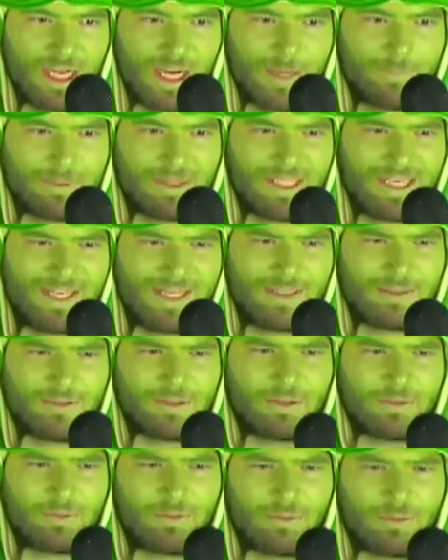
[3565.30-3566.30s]
I played
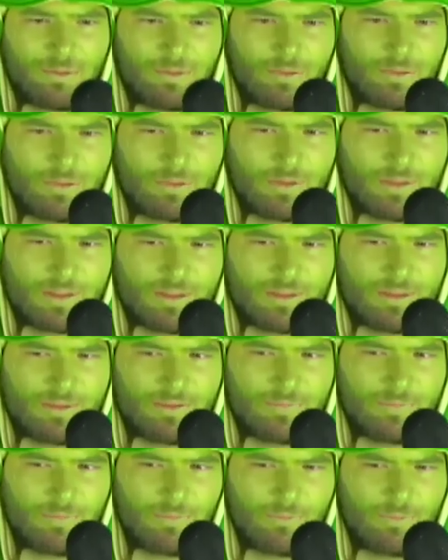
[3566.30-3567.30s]

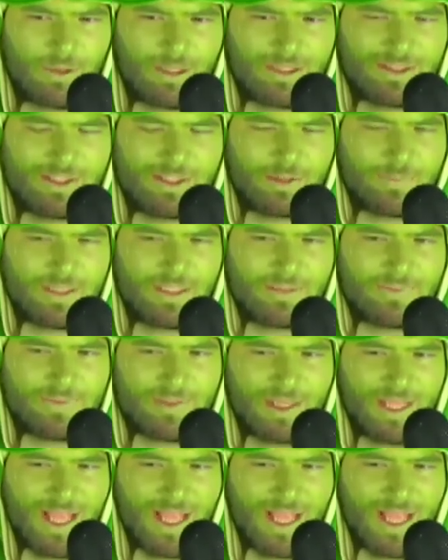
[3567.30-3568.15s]
a little bit of The